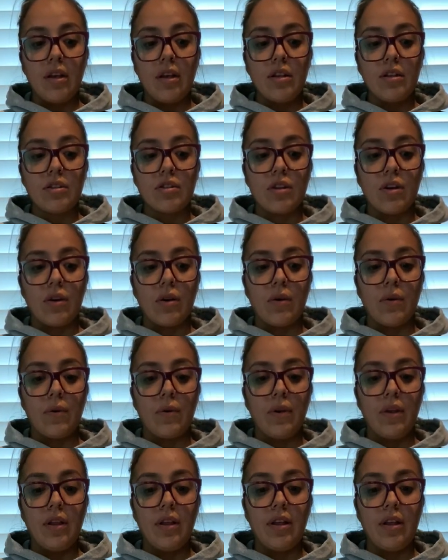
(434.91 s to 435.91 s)

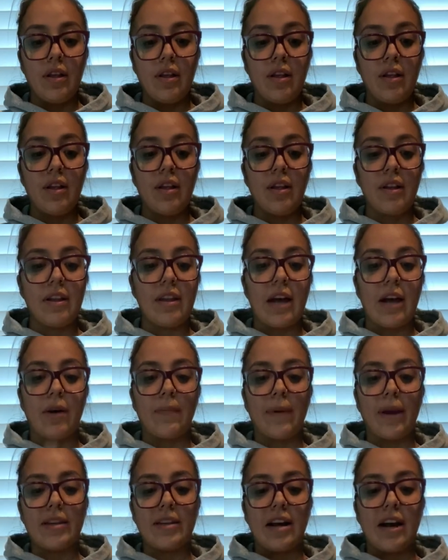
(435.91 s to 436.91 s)
So now
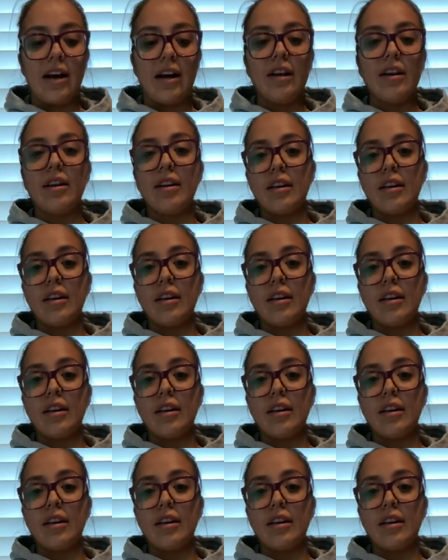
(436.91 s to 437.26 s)
my dad